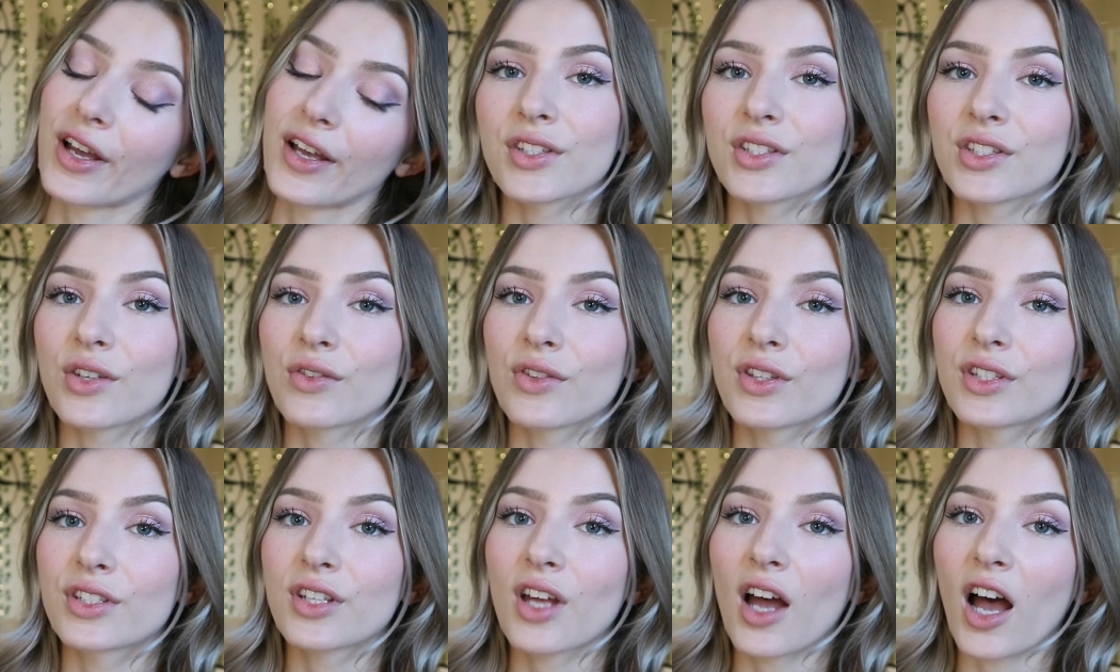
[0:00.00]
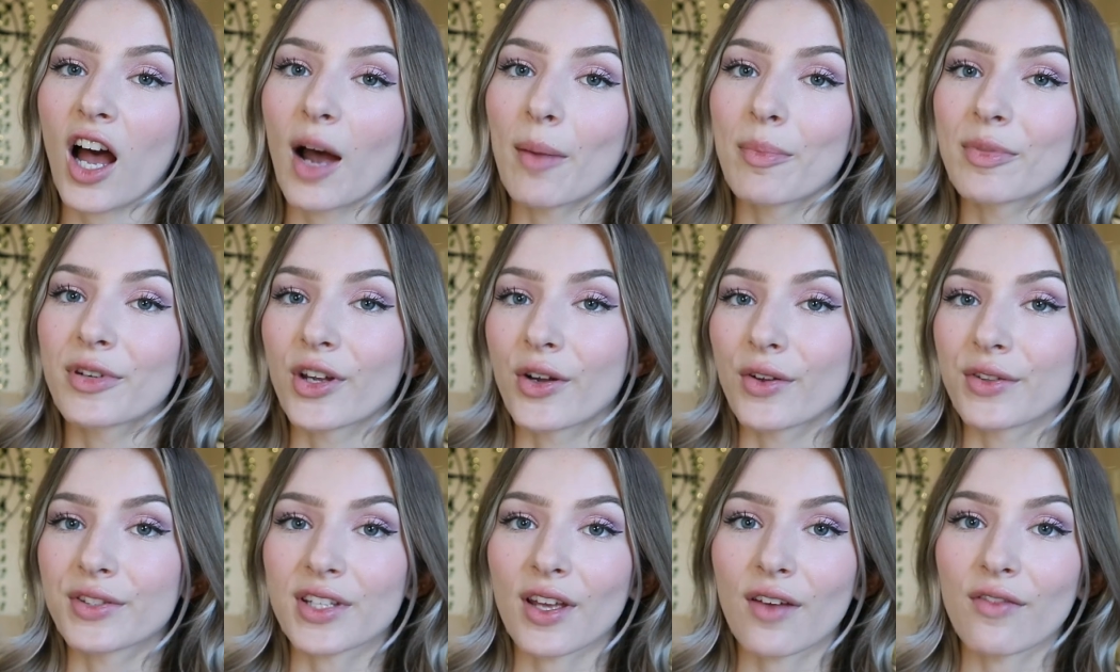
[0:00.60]
So the top
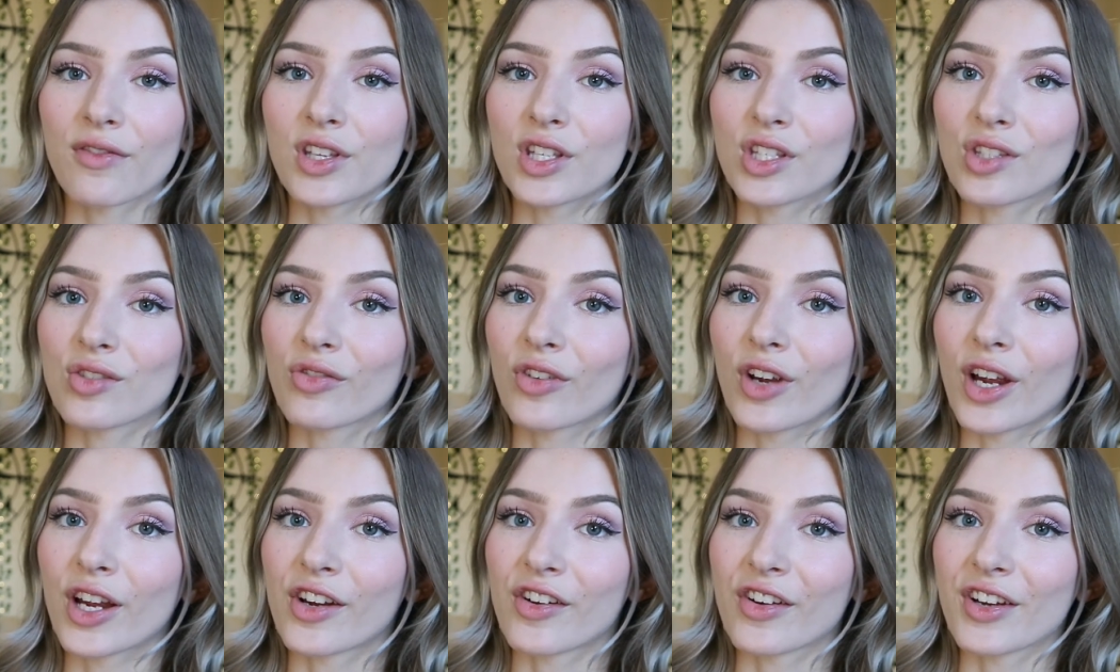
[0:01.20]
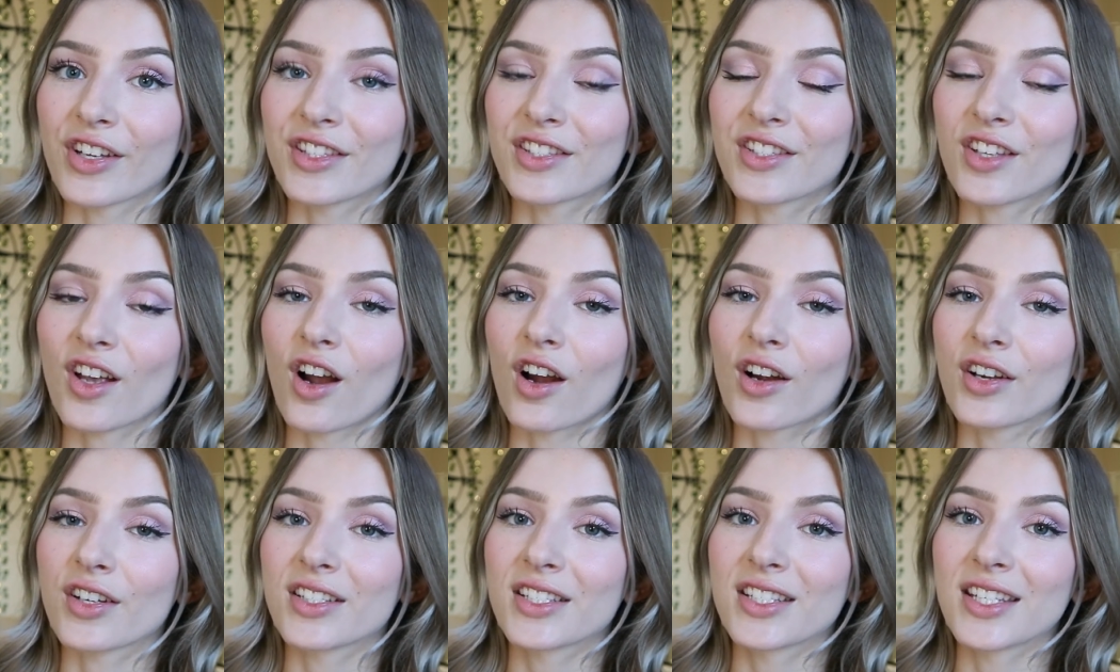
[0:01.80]
notes of this fragrance
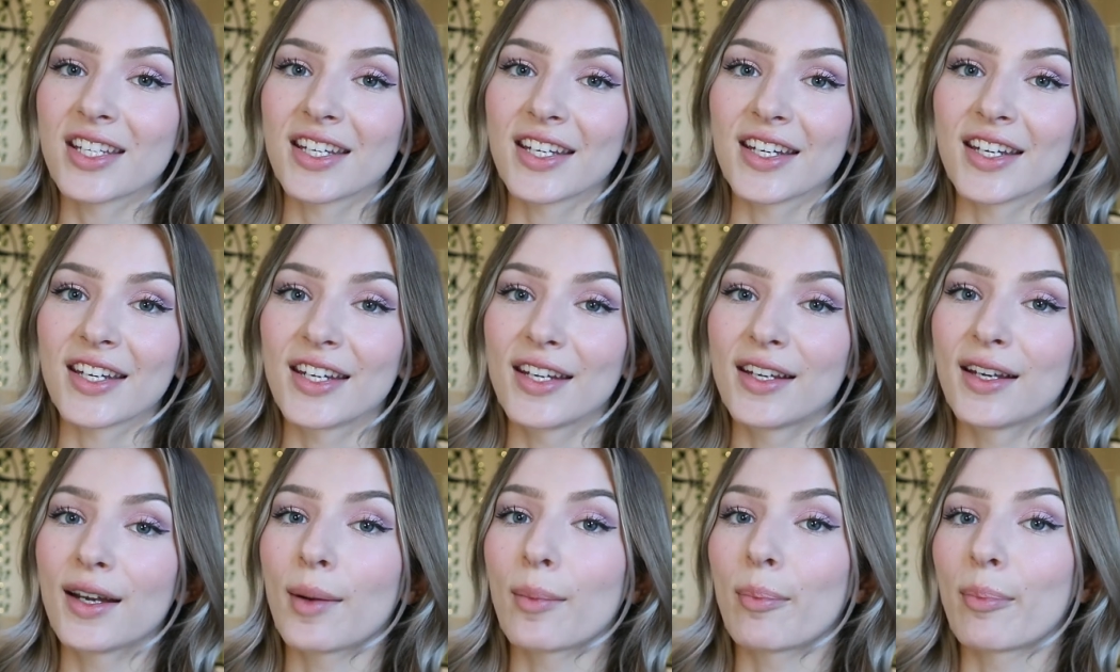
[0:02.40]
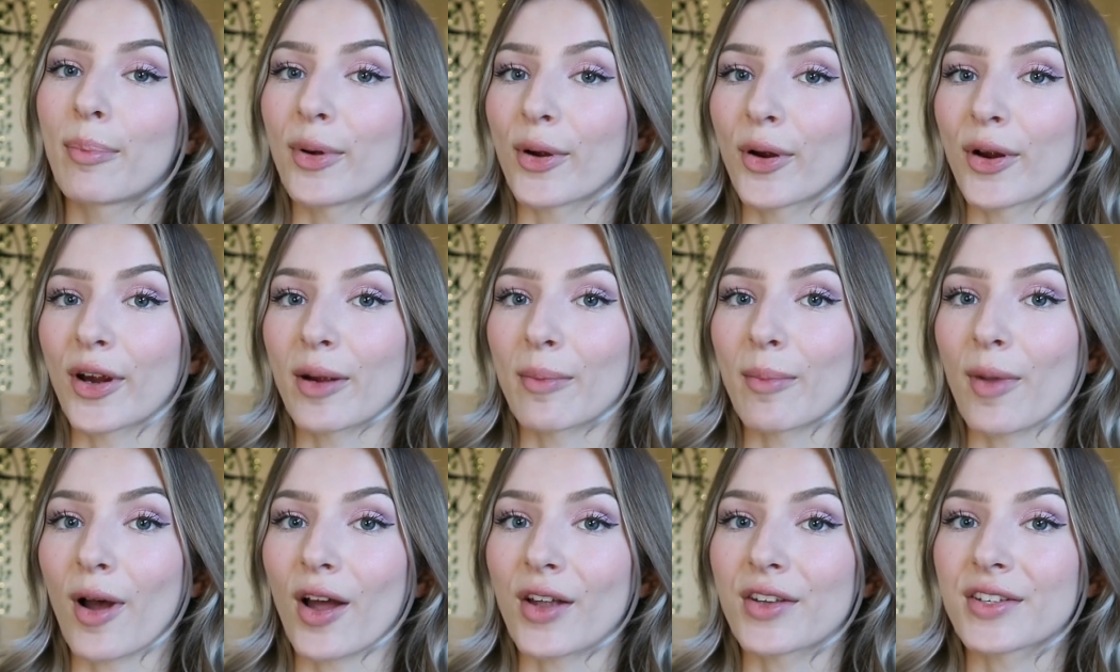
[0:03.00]
are tea,
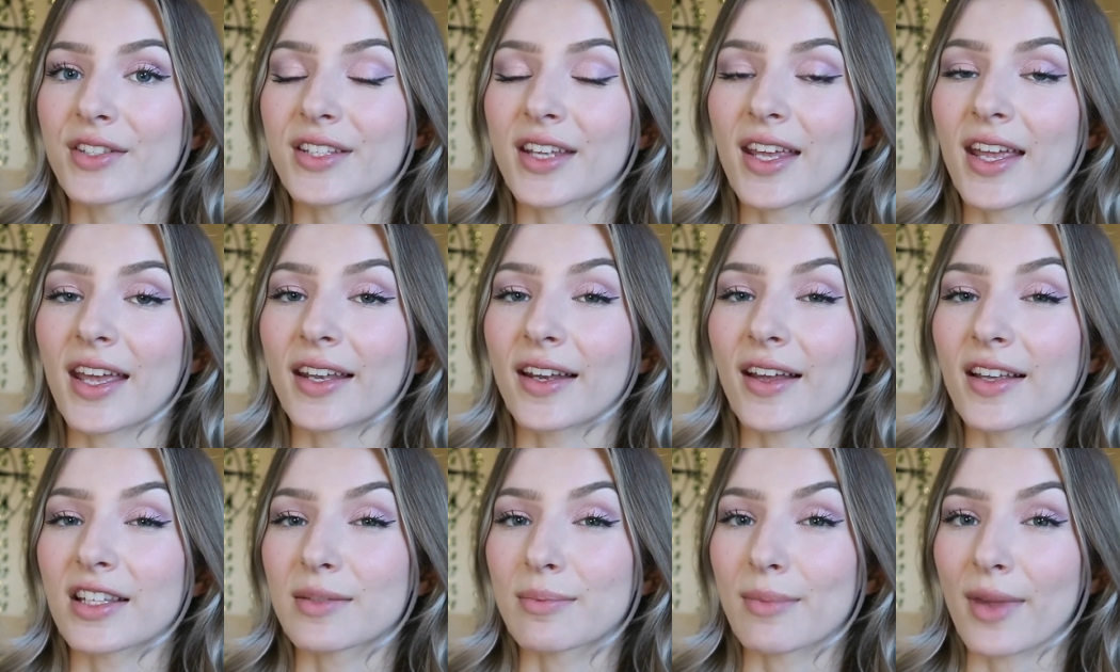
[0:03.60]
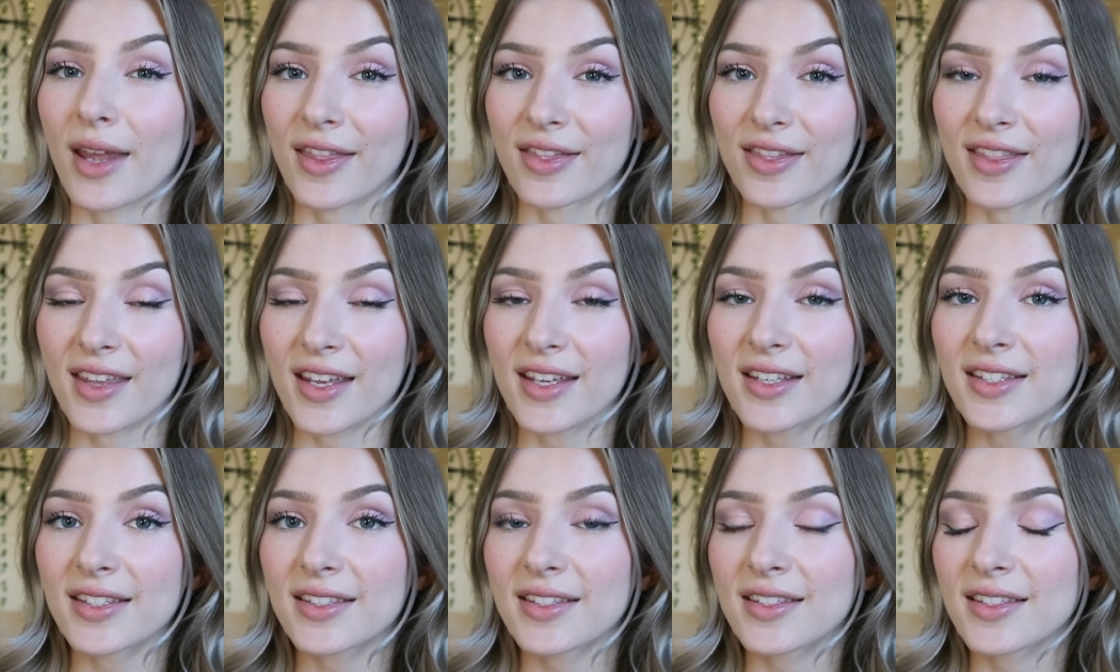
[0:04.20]
bergamot, and
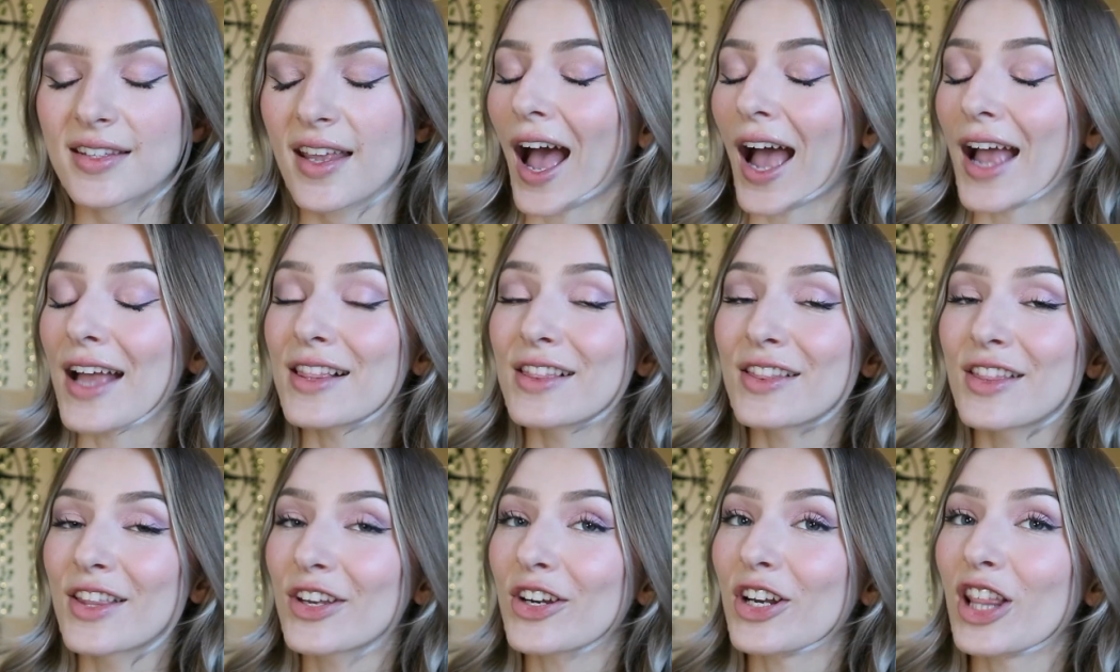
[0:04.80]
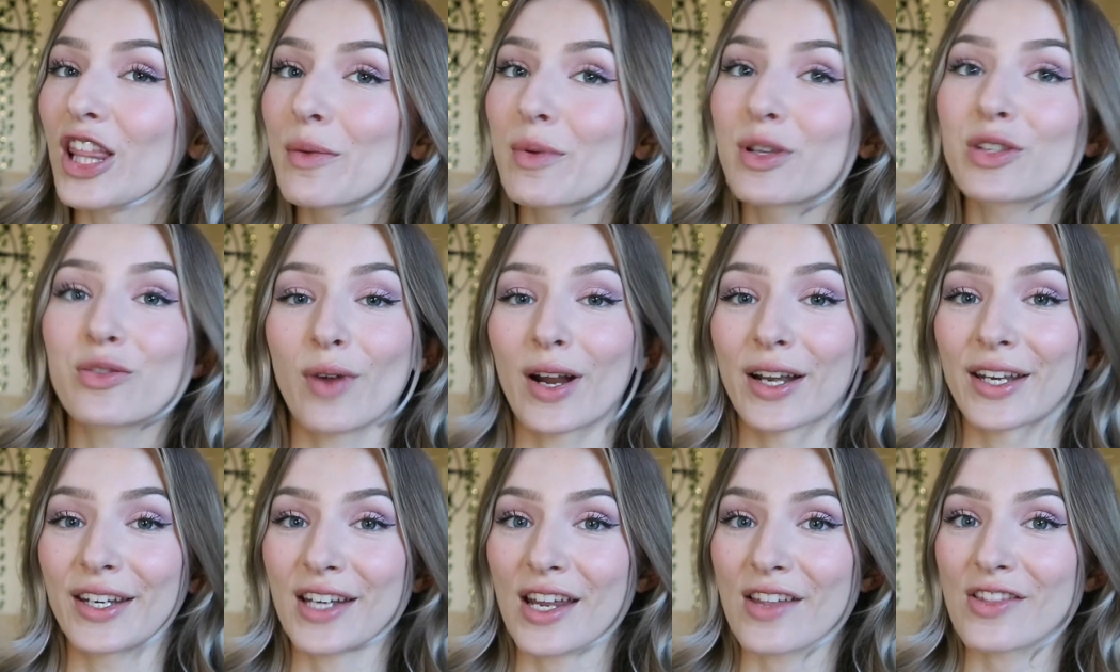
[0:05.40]
osmanthus. I literally was
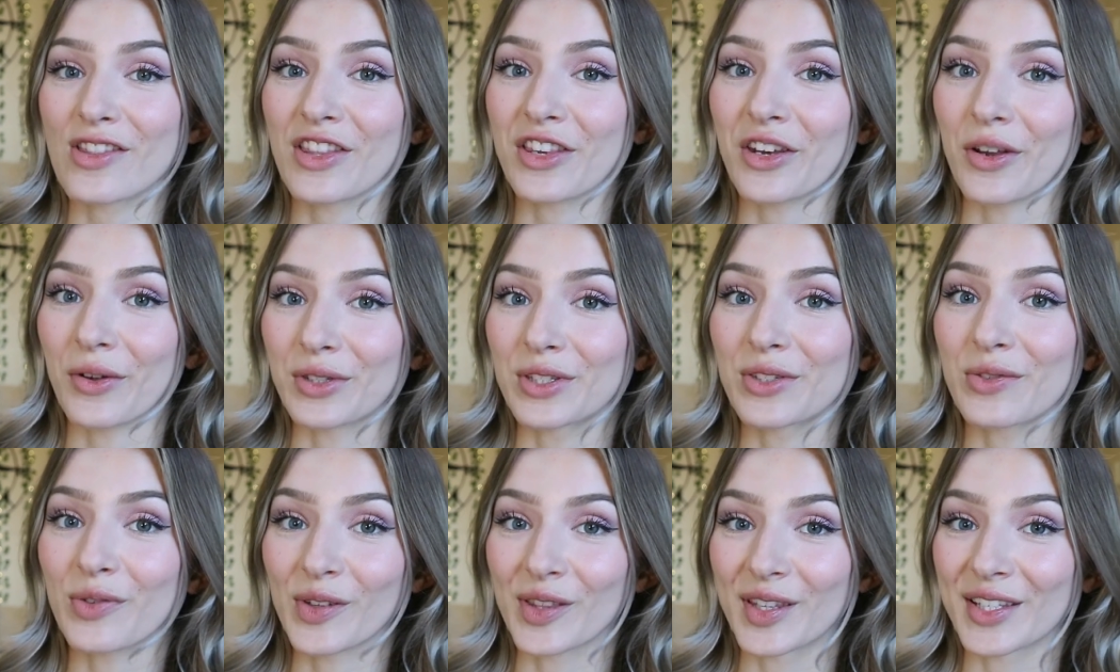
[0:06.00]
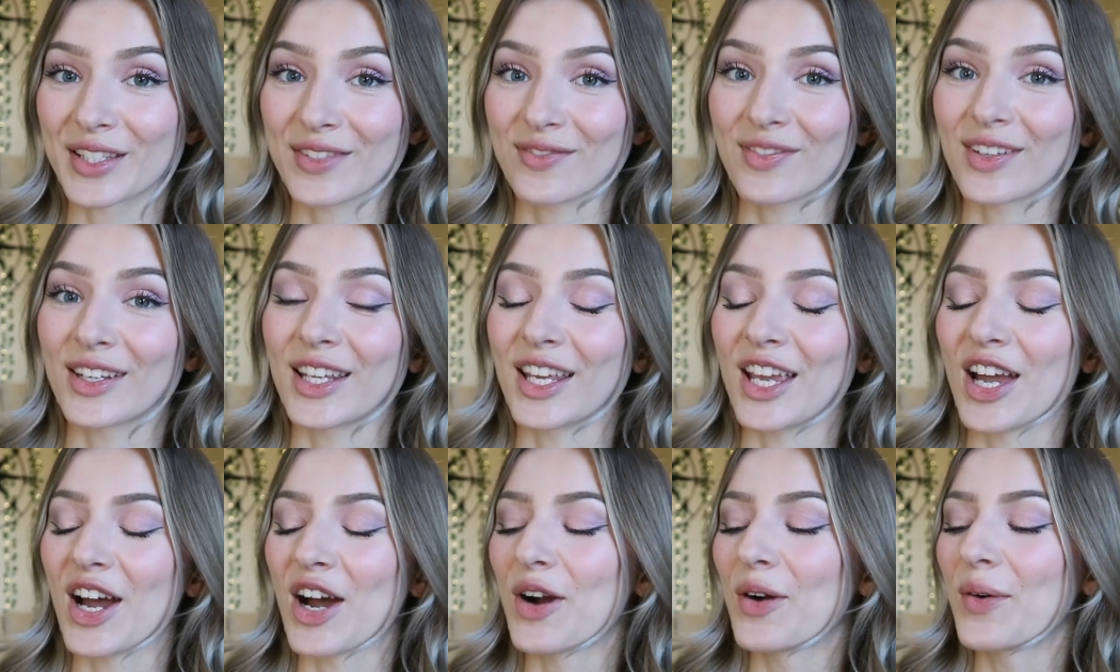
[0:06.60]
writing down the notes for this
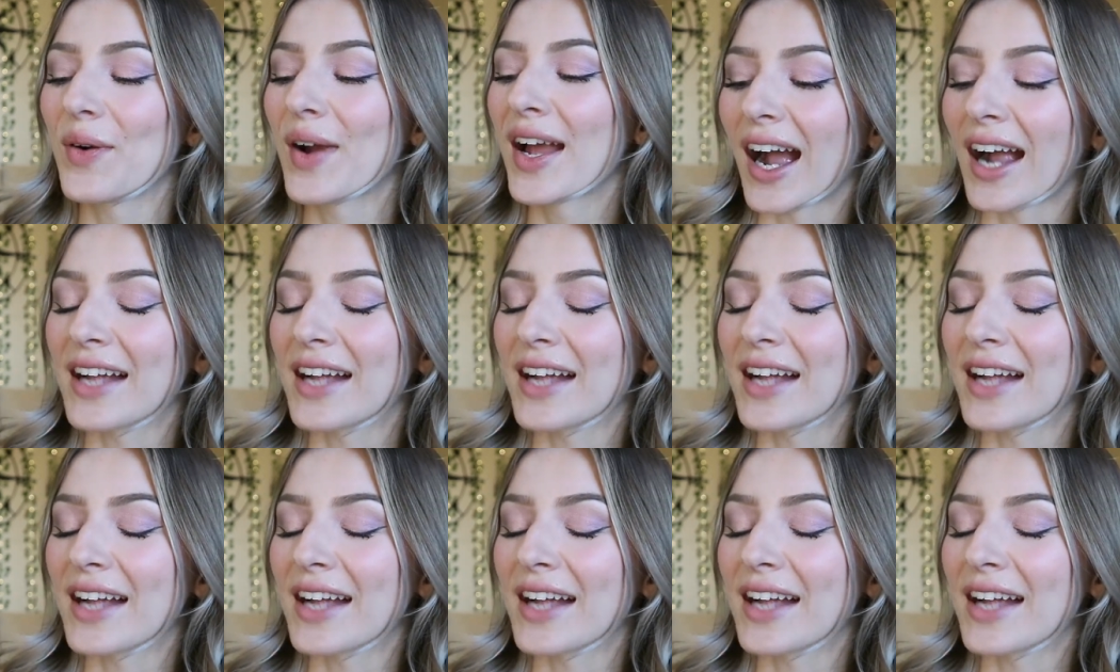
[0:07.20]
video.